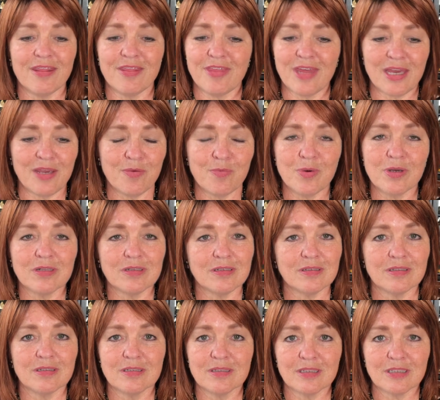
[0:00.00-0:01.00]
they
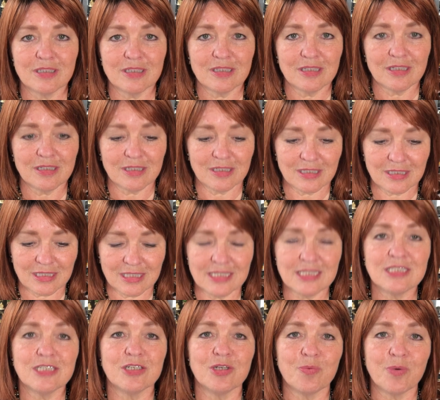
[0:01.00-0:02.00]
will
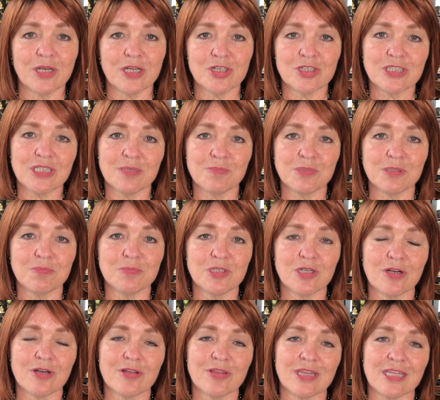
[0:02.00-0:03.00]
listen to what your symptoms are,